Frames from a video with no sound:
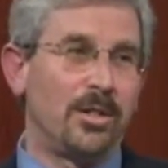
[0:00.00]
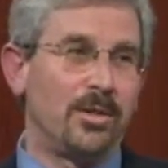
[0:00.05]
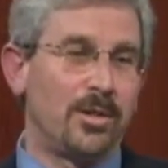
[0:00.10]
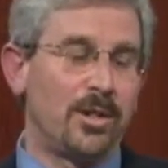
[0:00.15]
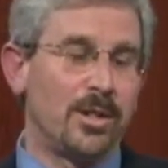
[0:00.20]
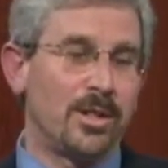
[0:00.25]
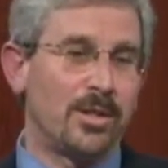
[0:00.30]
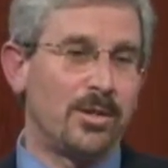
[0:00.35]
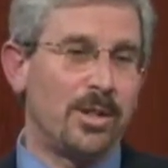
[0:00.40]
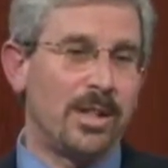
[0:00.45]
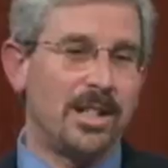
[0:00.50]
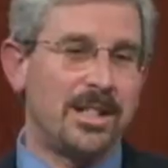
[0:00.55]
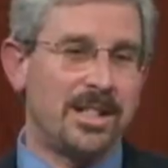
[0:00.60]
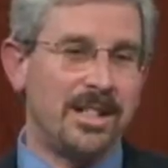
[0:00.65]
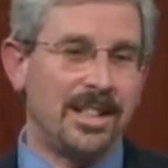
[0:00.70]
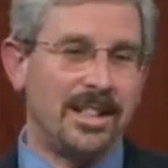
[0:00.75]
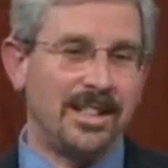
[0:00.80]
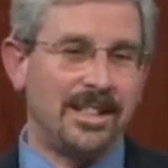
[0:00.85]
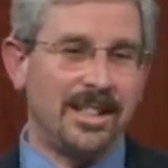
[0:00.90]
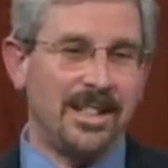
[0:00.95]
first
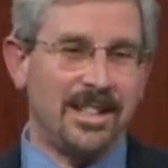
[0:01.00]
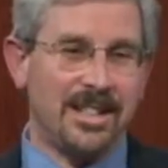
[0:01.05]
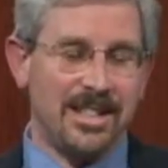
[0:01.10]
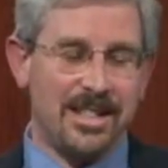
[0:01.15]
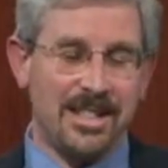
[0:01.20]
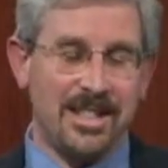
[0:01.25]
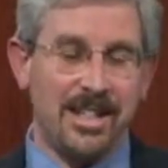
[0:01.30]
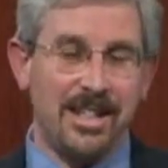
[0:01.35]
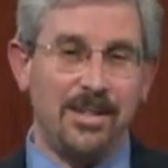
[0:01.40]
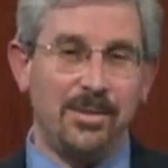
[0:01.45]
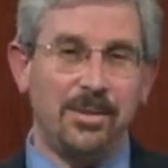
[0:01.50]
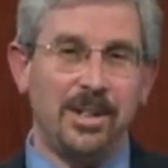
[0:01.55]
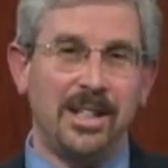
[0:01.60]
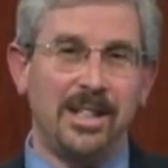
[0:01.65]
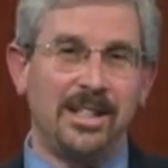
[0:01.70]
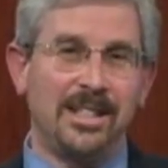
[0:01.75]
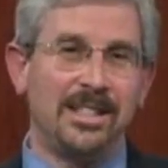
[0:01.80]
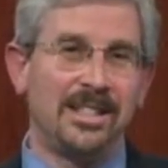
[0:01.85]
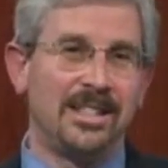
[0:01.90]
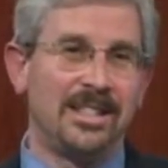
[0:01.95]
question, I'd like to say what
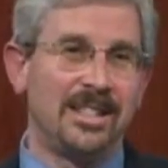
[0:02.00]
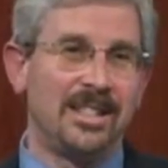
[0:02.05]
a